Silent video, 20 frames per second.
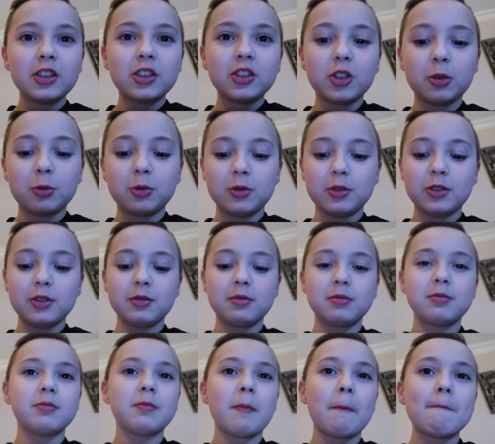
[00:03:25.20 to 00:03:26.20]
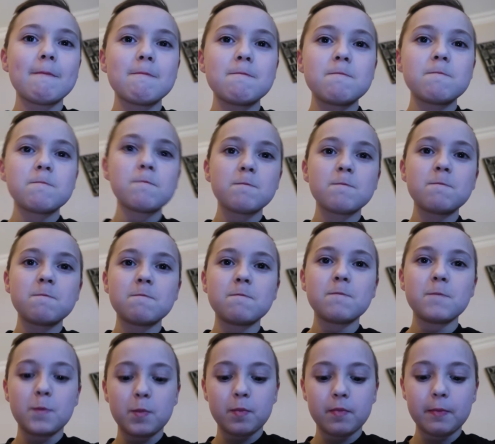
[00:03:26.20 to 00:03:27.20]

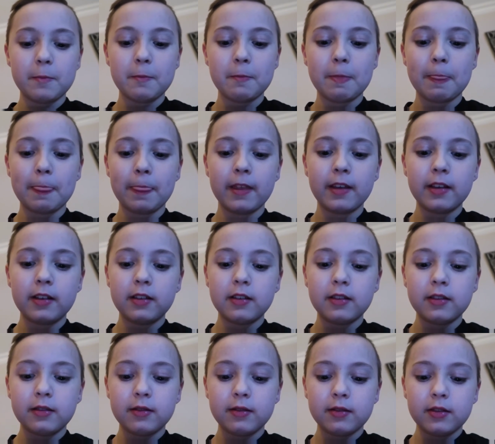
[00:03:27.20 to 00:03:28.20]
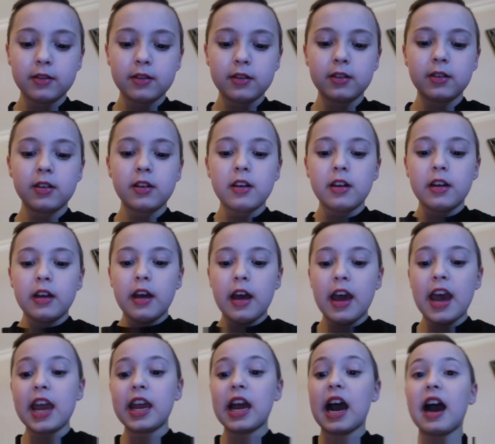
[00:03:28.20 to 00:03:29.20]

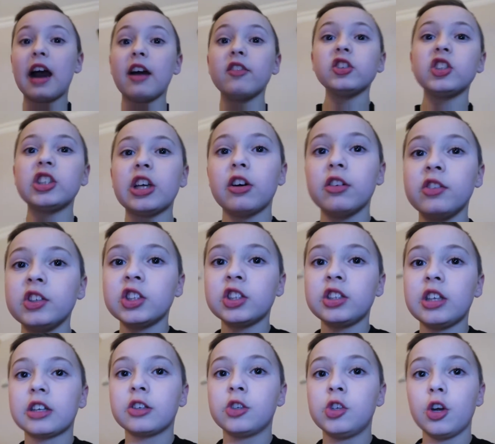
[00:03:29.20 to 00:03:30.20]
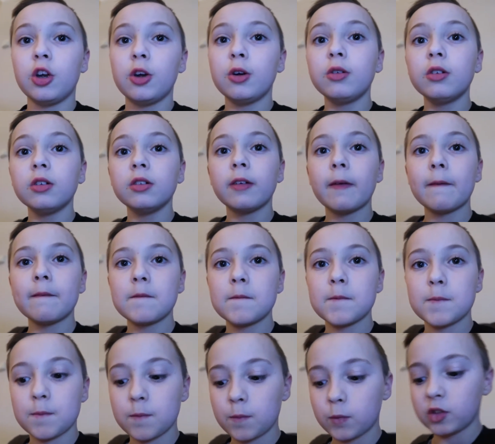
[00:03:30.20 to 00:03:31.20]
Hey, I have a selfie stick too.
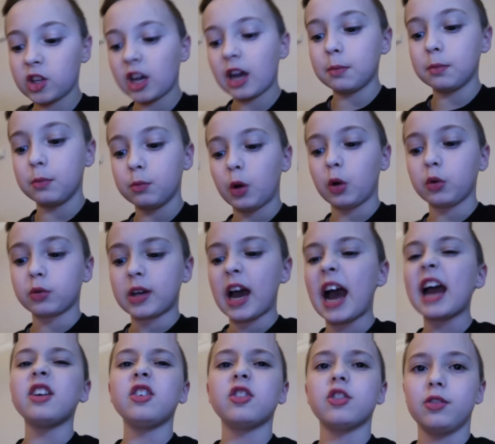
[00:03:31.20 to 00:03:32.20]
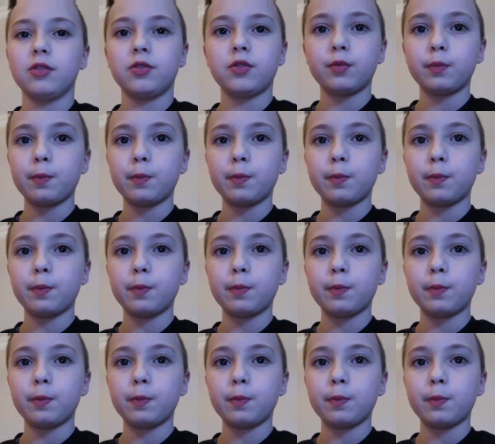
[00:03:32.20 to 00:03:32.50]
Type, well, kind of.